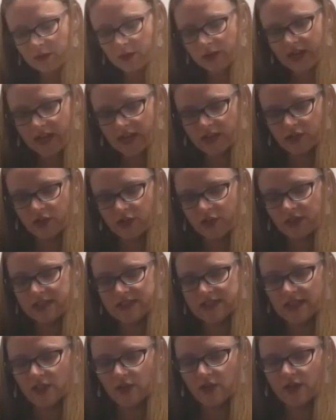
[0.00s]
what I do
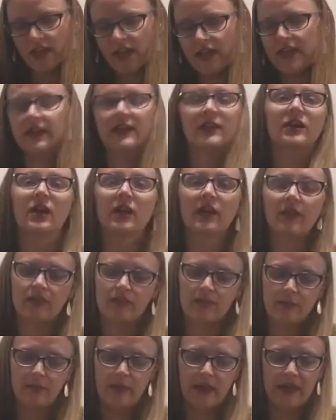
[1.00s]
is I go ahead and
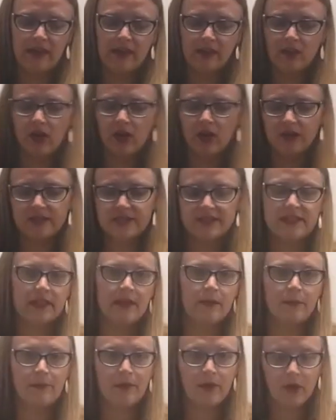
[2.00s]
cut the main long
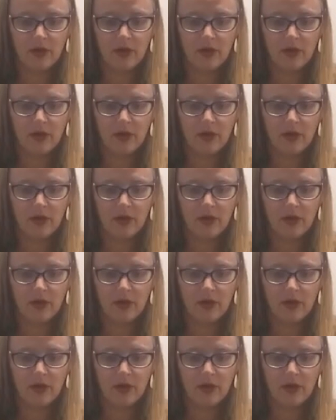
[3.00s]
stem